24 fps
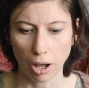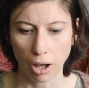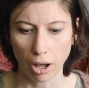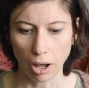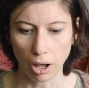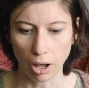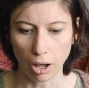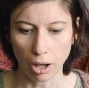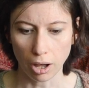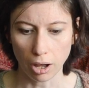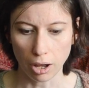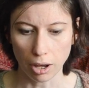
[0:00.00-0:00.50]

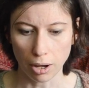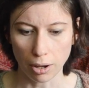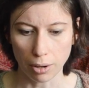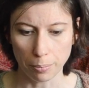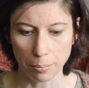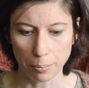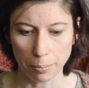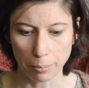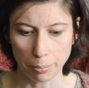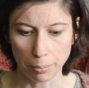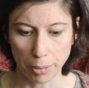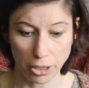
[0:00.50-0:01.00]

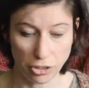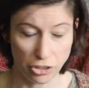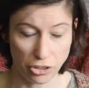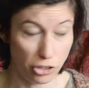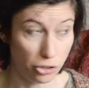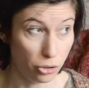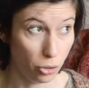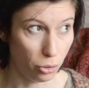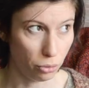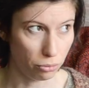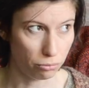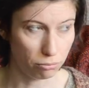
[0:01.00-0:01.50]
because it's
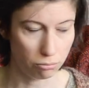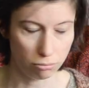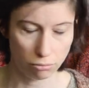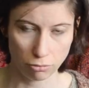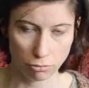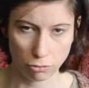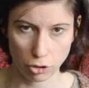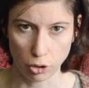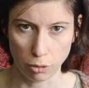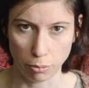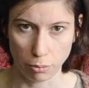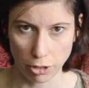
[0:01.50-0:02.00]
not
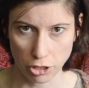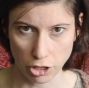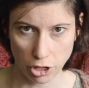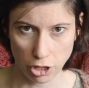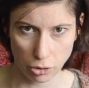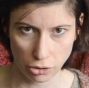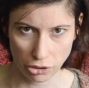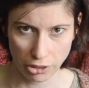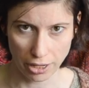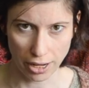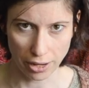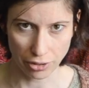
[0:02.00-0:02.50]
super
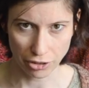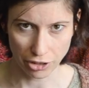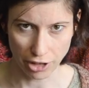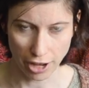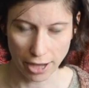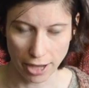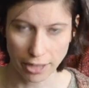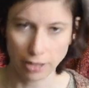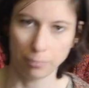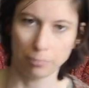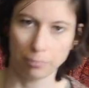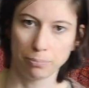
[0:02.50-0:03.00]
toasty
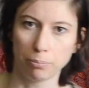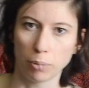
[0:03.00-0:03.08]
outside,